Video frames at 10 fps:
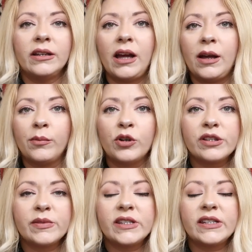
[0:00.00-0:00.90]
um,
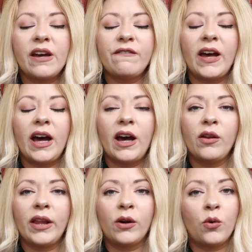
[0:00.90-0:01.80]
Christmas stuff
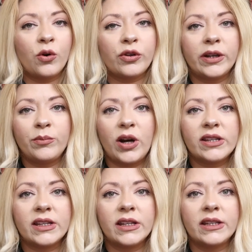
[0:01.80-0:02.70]
out, like ordering
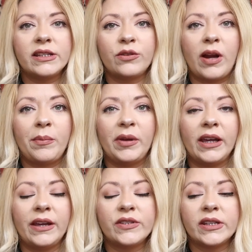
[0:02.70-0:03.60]
presents and wrapping
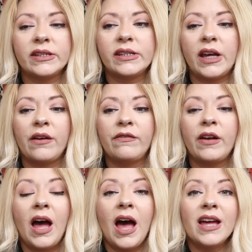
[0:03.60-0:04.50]
gifts and stuff.
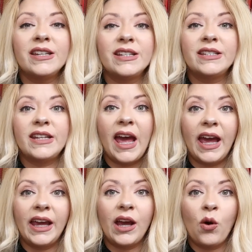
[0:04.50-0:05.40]

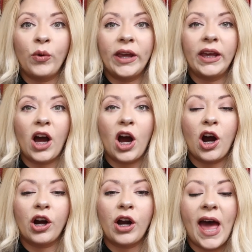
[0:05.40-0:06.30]
Today we
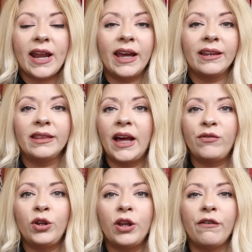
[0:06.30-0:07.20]
are at a
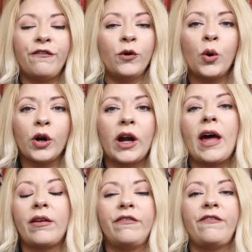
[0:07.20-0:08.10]
level four
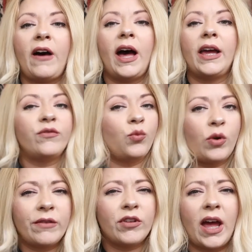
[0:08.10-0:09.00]
out of five,
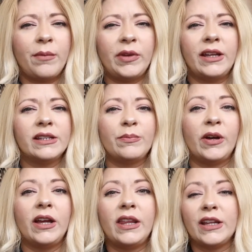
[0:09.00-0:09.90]
whatever that means,
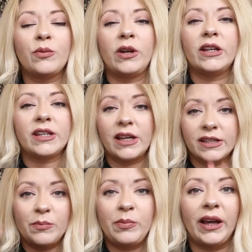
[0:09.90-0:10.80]
but that's what it says
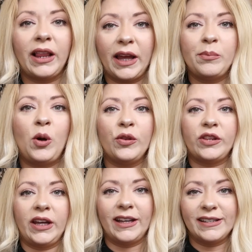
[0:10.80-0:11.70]
in big like bold
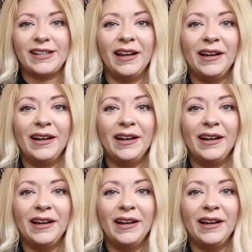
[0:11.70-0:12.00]
things